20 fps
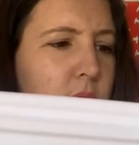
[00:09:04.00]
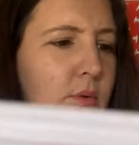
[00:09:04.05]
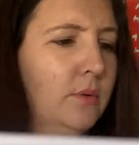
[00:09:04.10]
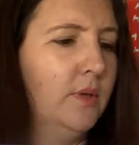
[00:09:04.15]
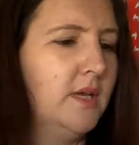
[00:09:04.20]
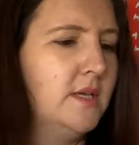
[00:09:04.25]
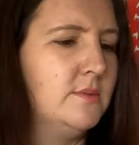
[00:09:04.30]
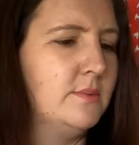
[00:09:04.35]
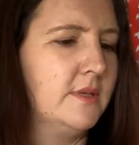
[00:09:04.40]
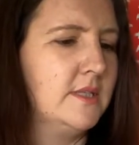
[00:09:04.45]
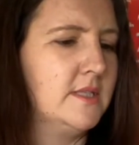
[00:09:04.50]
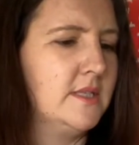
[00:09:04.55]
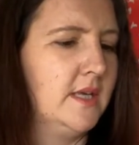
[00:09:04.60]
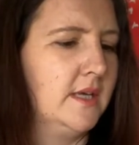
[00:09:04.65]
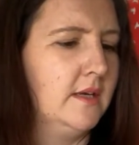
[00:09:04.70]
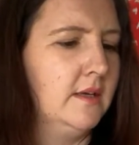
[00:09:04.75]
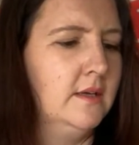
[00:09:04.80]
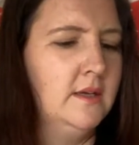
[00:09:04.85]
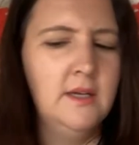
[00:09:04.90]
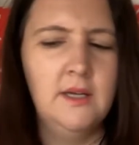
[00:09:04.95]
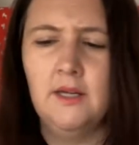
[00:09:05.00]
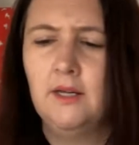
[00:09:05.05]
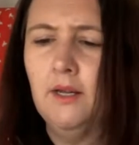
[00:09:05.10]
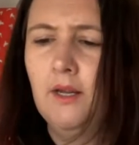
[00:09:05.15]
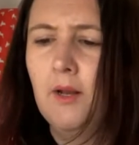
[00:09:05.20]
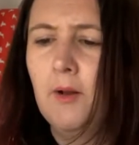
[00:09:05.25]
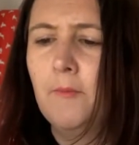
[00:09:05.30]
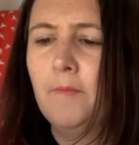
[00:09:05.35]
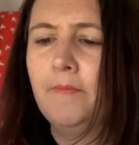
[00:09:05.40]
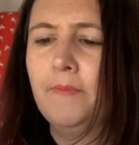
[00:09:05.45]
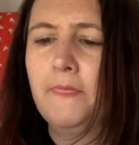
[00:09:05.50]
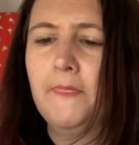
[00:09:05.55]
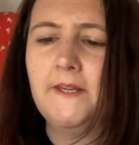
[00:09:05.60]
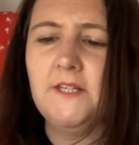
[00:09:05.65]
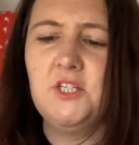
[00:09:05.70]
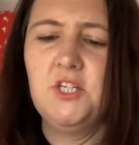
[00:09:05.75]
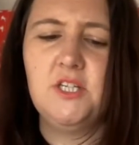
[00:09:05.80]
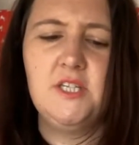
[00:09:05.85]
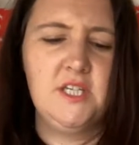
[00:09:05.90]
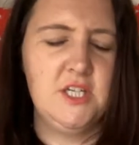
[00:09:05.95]
Oh, those ones are,
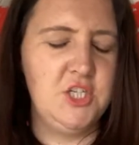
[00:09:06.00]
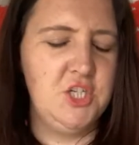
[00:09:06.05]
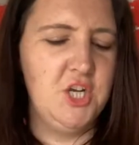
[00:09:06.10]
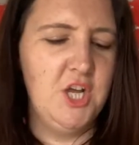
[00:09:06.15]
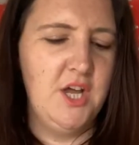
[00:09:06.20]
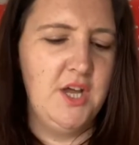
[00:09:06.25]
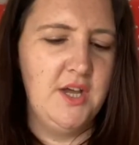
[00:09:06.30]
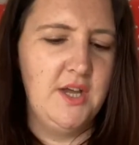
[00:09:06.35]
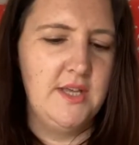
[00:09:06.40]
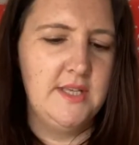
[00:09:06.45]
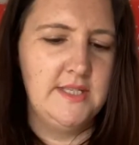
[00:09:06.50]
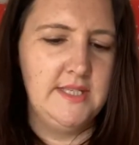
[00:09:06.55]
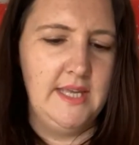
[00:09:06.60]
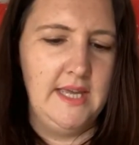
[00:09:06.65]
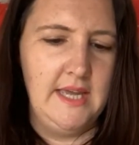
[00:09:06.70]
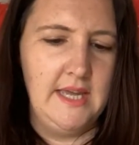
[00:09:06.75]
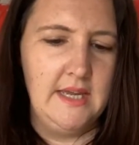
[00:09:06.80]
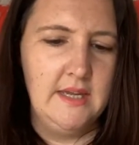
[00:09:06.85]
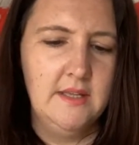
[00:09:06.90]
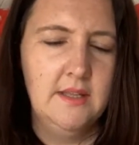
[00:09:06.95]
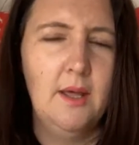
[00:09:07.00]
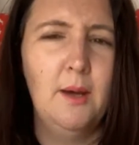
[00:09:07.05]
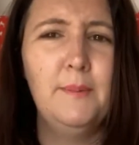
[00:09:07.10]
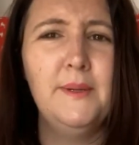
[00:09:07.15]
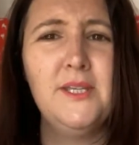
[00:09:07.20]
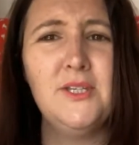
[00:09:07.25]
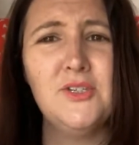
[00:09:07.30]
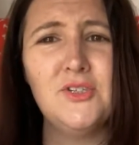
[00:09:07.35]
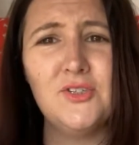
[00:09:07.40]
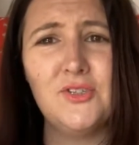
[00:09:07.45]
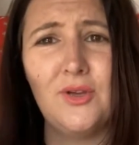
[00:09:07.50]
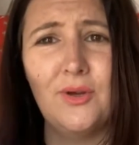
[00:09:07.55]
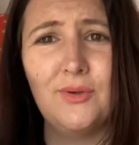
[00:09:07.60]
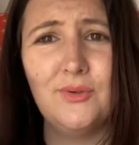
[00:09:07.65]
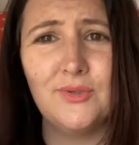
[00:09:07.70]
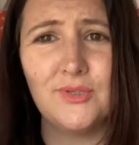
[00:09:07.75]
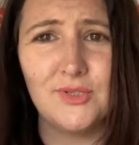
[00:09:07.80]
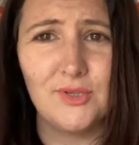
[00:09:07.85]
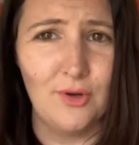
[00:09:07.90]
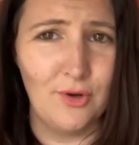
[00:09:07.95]
it's just a jersey. That'd be so
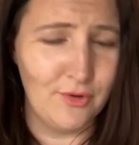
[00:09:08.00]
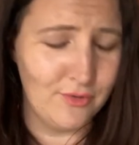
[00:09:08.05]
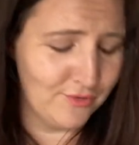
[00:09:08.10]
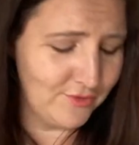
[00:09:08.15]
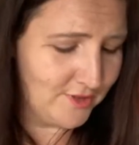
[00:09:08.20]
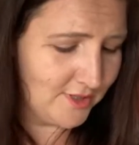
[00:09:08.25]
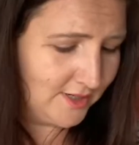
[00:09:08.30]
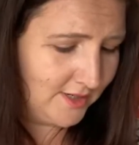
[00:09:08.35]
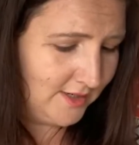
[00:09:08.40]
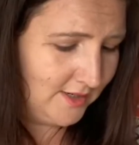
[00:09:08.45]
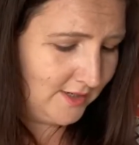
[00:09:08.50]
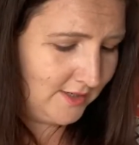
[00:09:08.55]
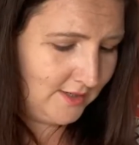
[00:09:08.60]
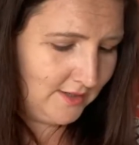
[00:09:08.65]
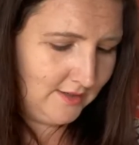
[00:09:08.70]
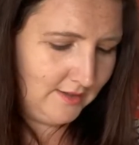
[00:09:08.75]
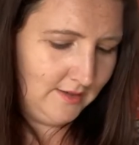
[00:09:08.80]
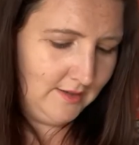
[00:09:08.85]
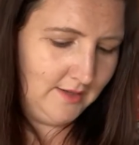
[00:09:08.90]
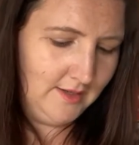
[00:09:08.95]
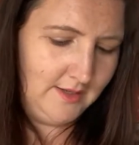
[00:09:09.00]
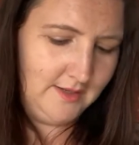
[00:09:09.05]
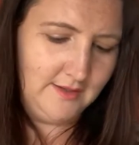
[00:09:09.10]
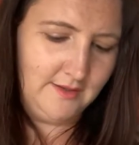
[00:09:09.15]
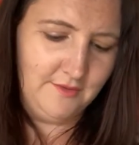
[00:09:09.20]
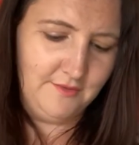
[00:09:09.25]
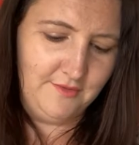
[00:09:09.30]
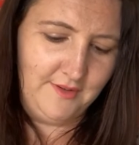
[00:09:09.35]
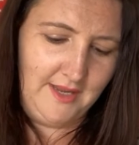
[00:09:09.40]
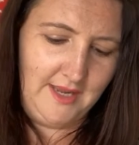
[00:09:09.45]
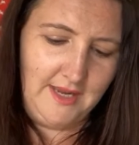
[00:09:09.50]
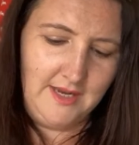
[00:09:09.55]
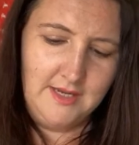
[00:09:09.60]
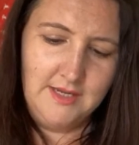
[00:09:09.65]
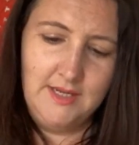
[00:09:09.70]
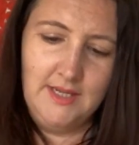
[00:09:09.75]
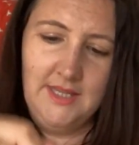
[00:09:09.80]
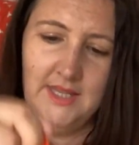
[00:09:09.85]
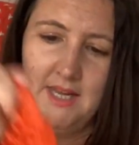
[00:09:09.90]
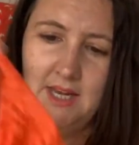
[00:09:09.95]
soft. Lovely.
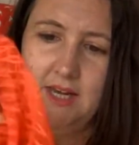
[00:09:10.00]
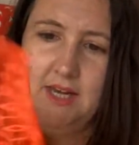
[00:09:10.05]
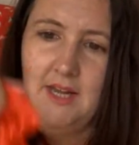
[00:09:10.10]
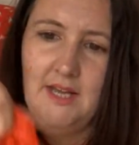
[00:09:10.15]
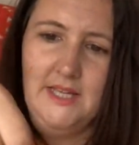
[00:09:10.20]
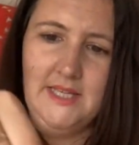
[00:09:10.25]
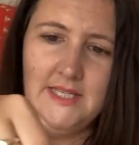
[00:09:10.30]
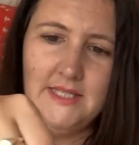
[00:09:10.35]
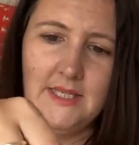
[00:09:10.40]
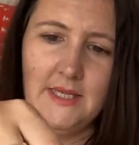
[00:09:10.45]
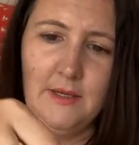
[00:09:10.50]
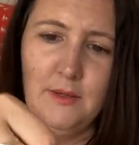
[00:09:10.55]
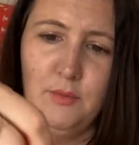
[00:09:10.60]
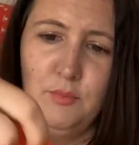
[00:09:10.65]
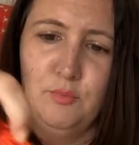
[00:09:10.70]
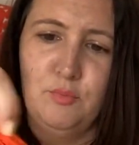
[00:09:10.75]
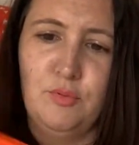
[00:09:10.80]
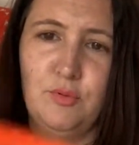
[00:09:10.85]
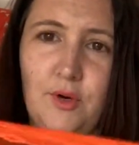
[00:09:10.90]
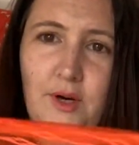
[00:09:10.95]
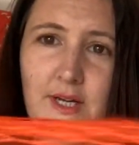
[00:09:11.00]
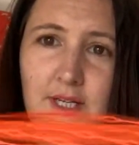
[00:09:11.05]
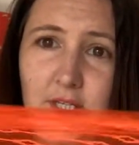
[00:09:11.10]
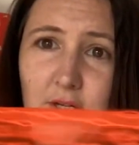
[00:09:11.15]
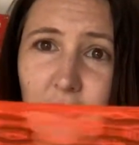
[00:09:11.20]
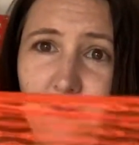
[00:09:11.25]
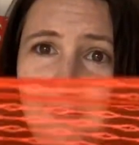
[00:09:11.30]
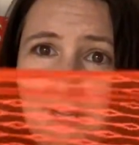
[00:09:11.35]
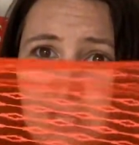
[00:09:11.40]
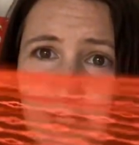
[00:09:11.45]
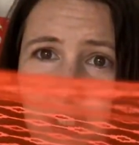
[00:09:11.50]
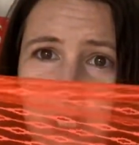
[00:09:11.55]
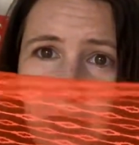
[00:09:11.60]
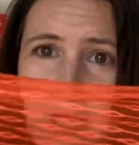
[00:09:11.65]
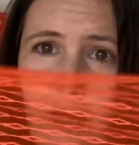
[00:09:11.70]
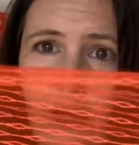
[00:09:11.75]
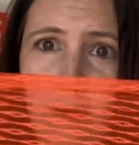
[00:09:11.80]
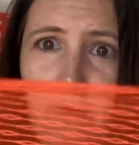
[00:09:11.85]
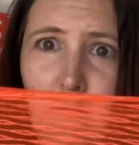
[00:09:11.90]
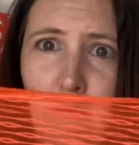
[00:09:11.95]
Then a nice bright orange
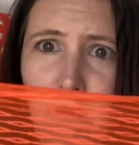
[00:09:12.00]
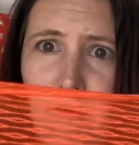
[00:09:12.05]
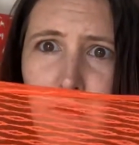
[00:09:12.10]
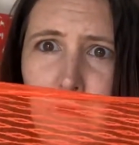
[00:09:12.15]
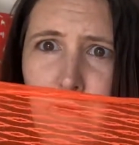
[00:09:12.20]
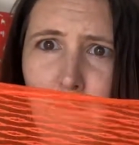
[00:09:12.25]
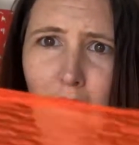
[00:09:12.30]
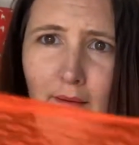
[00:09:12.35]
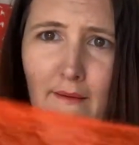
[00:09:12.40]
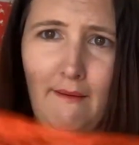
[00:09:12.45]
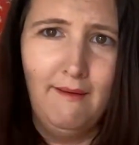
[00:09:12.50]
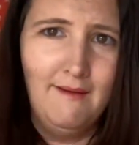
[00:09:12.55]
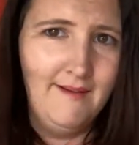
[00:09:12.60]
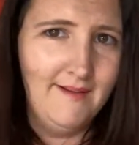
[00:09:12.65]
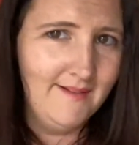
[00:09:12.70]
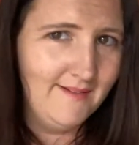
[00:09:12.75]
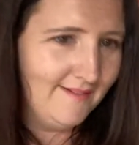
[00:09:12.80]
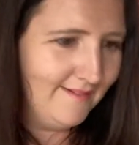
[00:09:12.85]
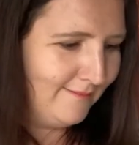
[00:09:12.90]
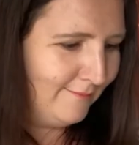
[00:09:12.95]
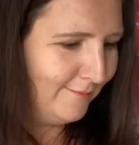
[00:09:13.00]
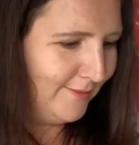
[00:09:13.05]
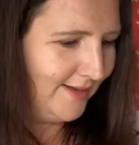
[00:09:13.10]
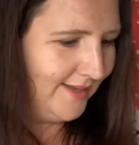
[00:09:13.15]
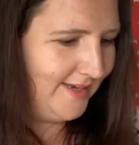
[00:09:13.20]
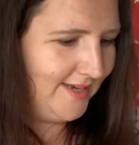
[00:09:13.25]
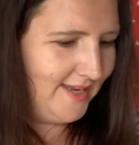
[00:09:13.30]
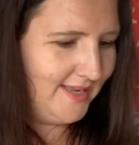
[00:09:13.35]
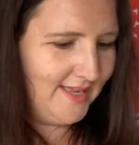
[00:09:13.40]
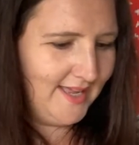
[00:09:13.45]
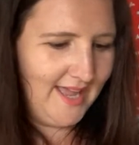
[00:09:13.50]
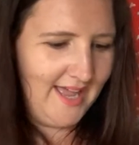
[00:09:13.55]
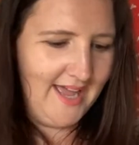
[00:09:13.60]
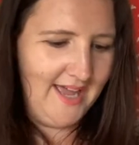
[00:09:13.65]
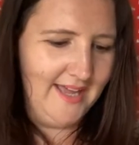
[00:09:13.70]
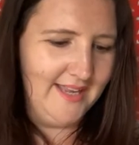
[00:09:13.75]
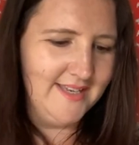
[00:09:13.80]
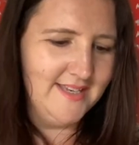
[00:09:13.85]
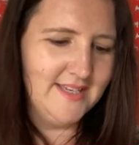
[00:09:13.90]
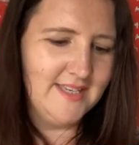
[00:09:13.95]
one.
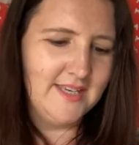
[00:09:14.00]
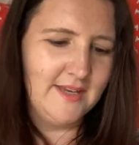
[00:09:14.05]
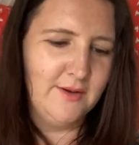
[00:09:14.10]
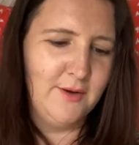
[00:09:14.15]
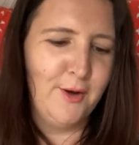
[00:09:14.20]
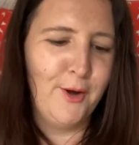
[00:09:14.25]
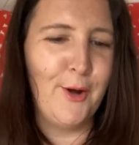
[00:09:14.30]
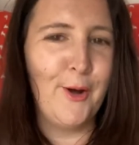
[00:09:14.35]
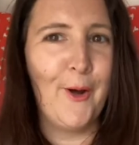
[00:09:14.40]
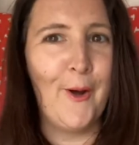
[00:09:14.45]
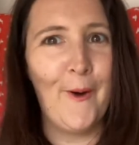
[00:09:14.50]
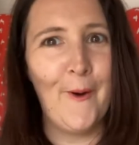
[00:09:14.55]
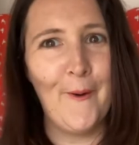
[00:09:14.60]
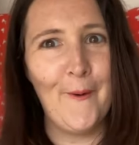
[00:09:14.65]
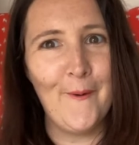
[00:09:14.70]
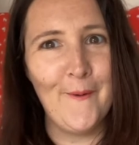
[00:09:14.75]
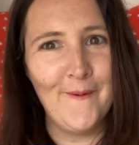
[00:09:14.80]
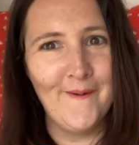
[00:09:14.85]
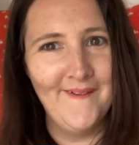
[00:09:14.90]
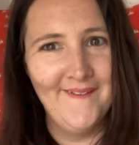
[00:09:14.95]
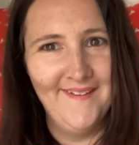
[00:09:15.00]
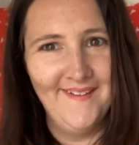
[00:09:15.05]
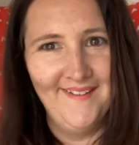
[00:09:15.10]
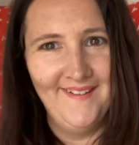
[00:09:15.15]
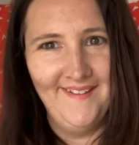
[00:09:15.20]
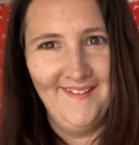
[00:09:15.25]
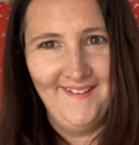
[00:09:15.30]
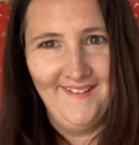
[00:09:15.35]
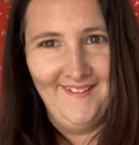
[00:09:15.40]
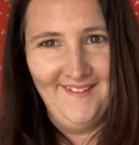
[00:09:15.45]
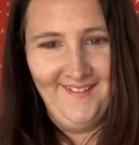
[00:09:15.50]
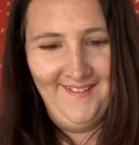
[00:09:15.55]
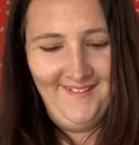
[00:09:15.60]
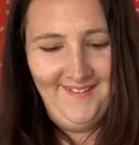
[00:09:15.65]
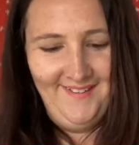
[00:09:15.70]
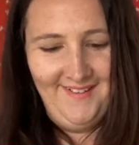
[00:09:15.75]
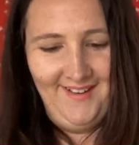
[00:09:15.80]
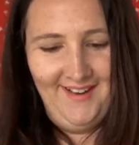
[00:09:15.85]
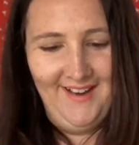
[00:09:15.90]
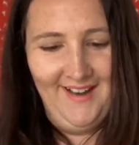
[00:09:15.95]
And,
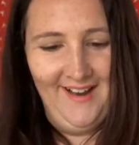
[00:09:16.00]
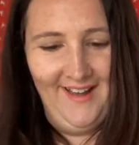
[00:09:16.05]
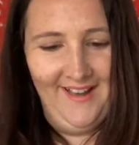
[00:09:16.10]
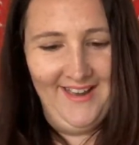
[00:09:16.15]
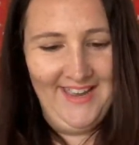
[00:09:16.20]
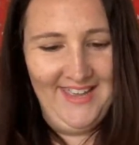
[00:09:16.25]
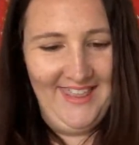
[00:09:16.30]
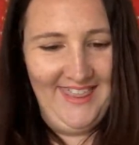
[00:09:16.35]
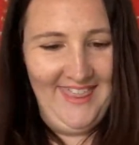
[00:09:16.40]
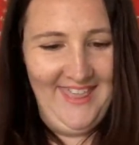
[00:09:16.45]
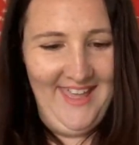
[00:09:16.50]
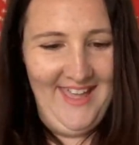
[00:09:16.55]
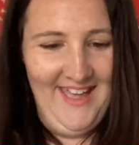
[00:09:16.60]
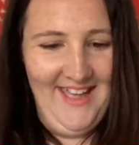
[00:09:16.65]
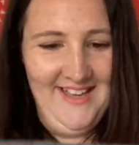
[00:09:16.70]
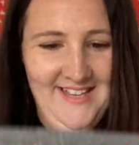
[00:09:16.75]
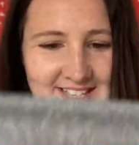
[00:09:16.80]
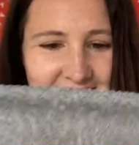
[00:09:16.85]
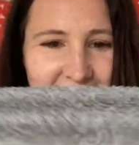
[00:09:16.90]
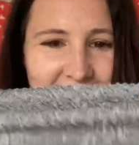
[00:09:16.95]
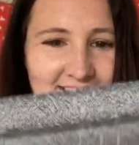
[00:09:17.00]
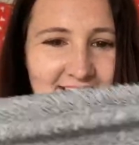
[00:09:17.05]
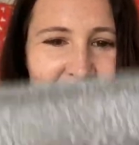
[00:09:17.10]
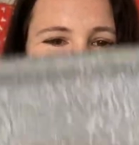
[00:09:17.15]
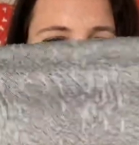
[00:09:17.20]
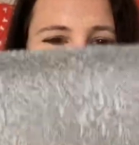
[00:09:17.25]
oh, I like this.